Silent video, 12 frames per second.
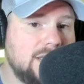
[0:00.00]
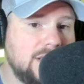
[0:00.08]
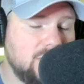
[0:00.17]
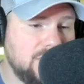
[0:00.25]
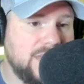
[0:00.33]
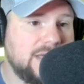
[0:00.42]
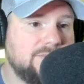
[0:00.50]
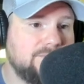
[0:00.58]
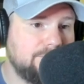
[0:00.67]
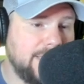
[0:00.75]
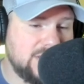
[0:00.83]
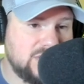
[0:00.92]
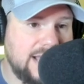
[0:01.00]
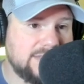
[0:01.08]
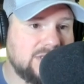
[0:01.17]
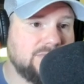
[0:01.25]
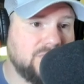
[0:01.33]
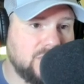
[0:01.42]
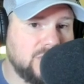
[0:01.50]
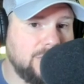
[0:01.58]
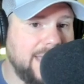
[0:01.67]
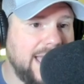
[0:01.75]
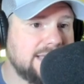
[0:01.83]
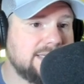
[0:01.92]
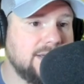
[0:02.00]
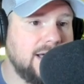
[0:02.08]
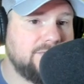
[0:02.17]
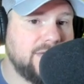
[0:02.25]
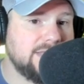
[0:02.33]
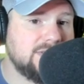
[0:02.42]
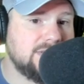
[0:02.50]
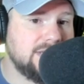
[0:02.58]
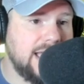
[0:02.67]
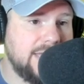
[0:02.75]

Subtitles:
You think Ben Johnson, vertical passing offense.